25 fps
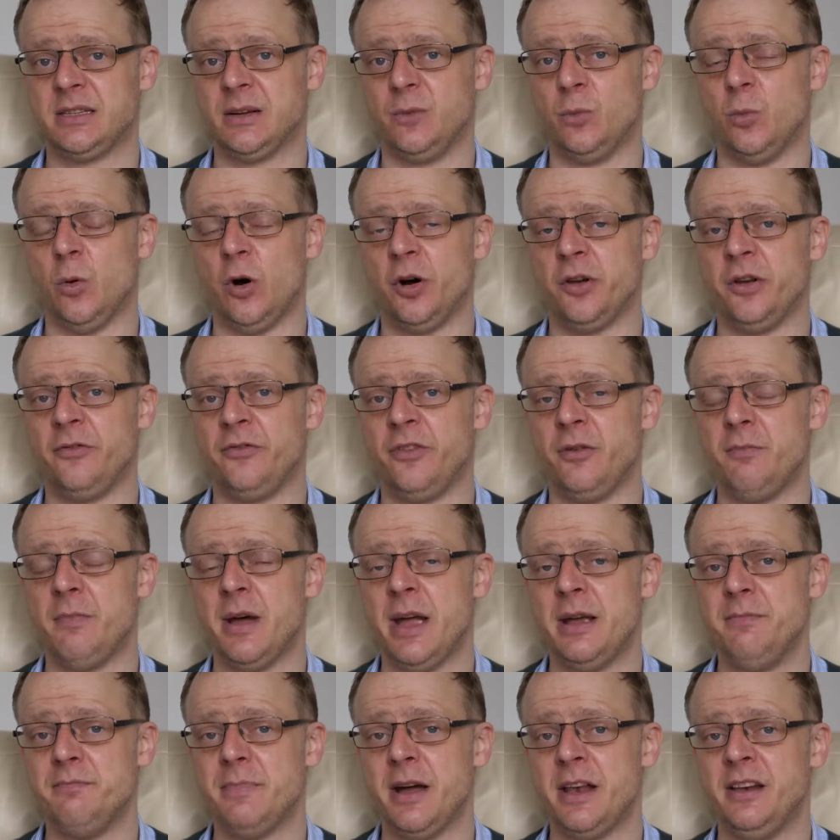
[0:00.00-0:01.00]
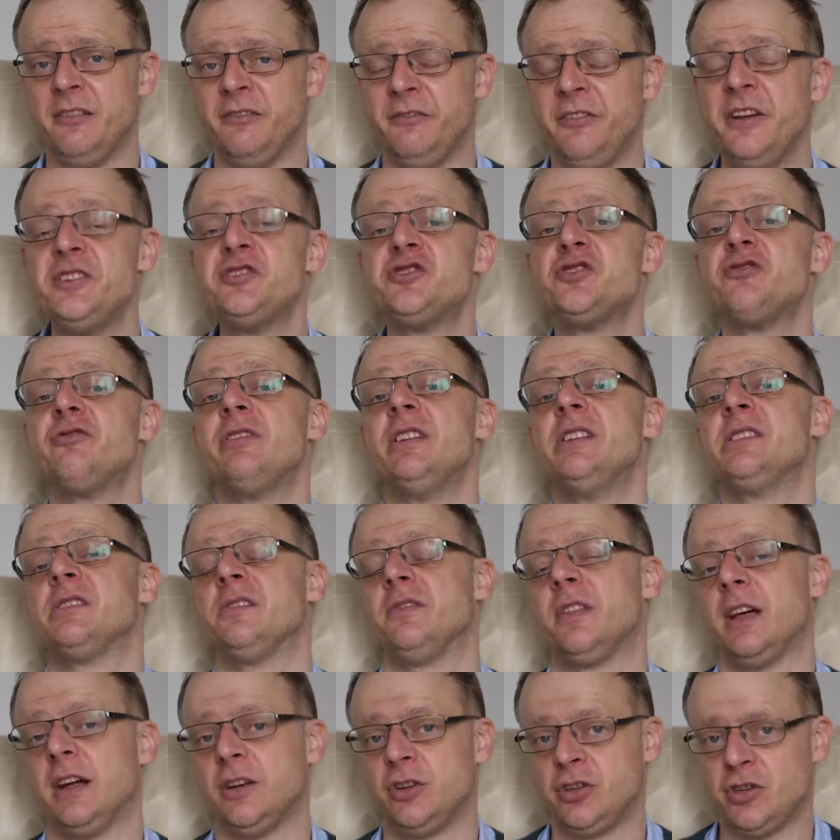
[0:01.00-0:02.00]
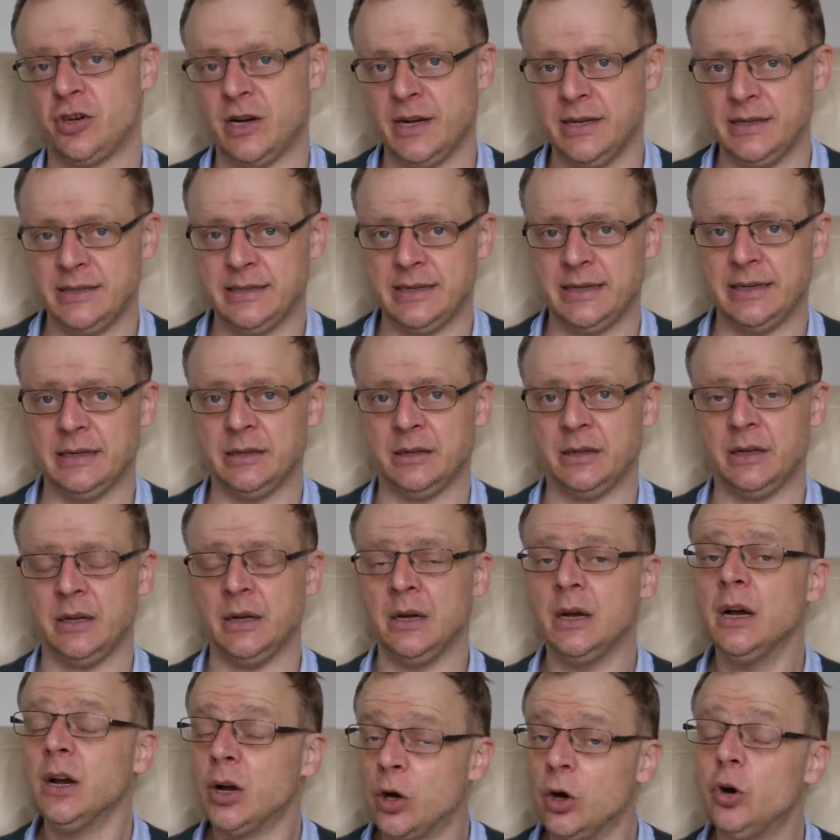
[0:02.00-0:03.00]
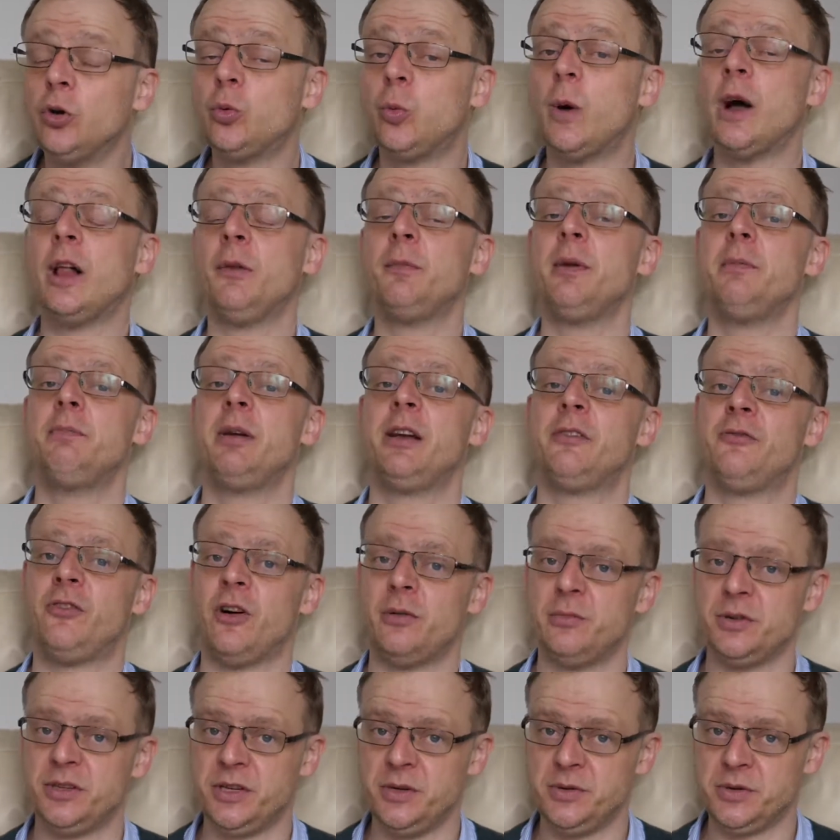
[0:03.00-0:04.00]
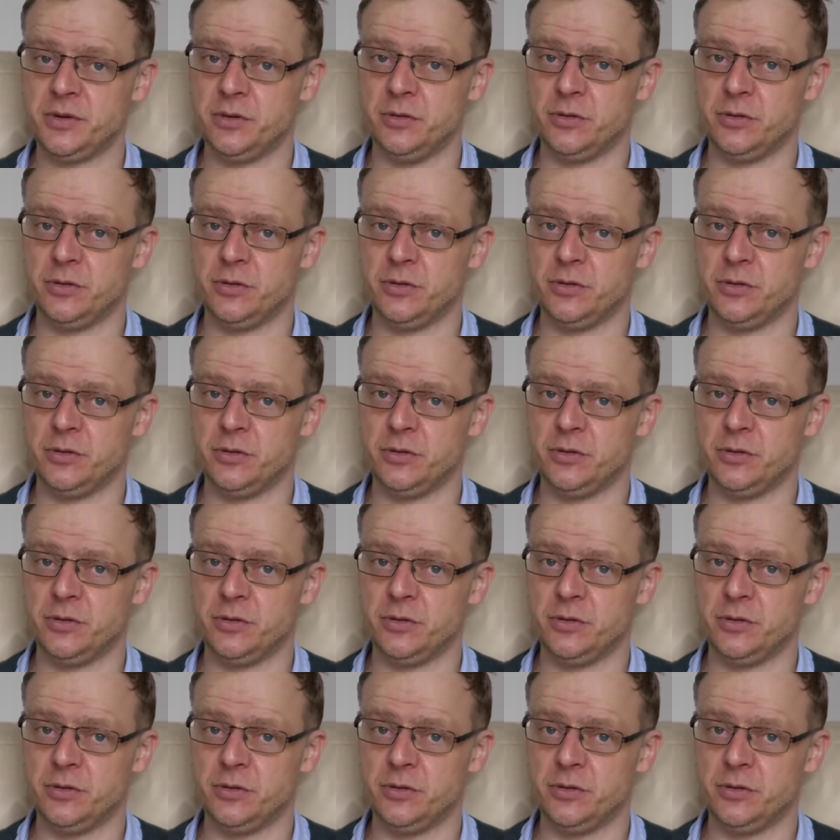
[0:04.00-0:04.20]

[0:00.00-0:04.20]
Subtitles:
and one of the main beneficiaries of that trade deal could well be big pharmaceutical